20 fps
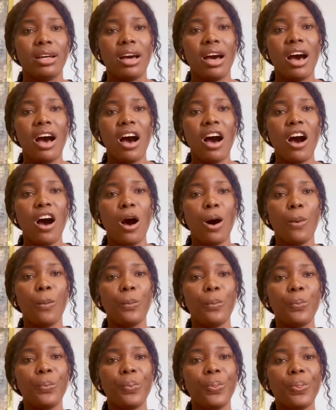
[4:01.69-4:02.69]

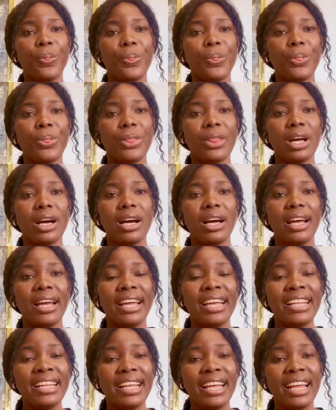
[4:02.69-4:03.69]
um
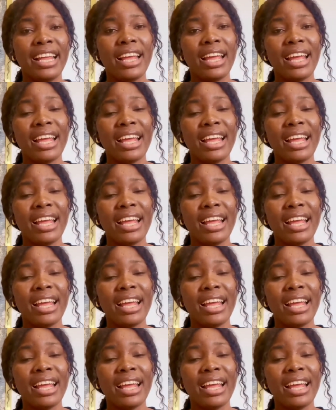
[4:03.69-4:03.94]
in,